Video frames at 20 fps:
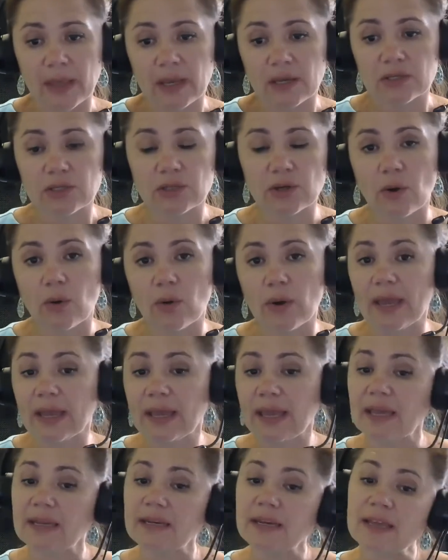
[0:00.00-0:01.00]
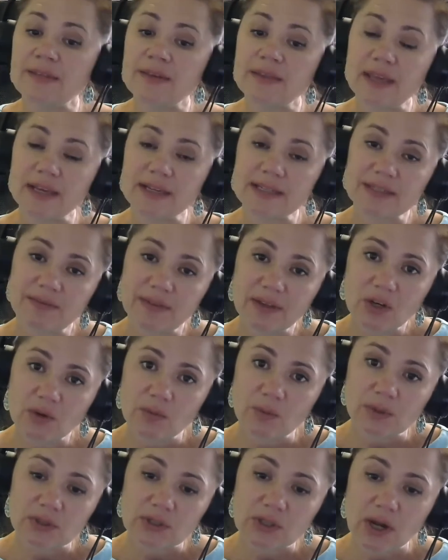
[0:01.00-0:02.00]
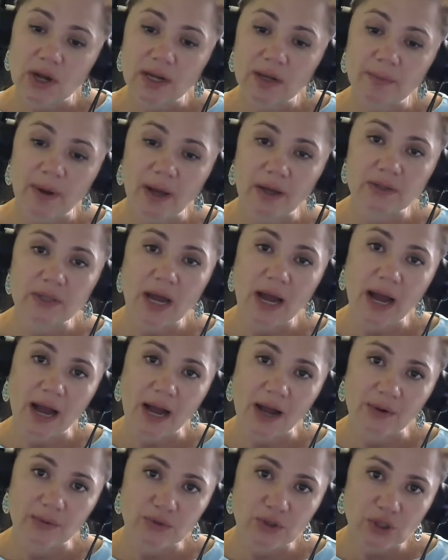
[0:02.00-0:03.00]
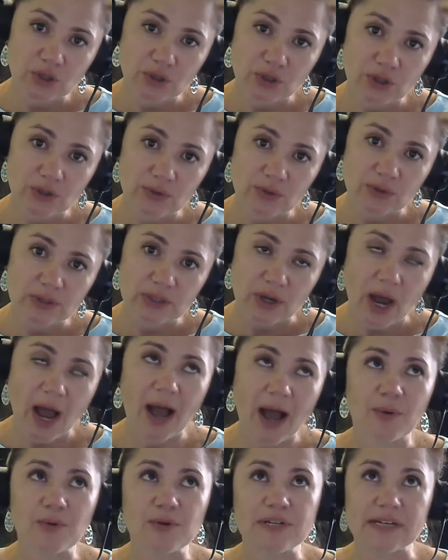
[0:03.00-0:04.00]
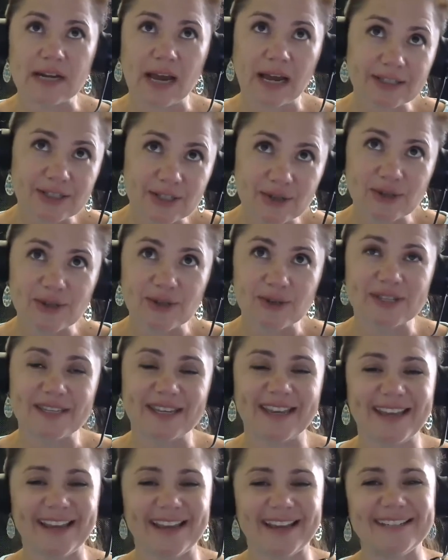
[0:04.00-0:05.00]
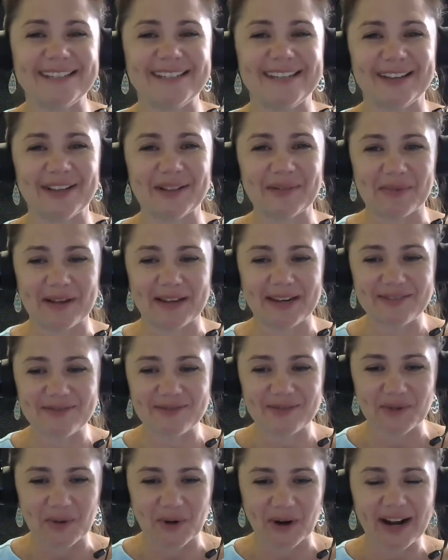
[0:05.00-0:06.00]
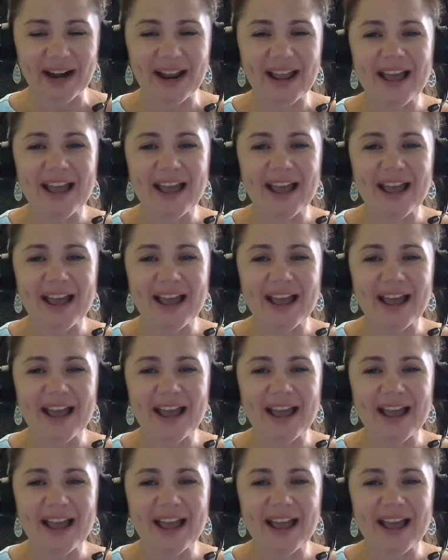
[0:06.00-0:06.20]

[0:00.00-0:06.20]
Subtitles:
So again, in the next video, we'll talk about how not to use EIDL money for.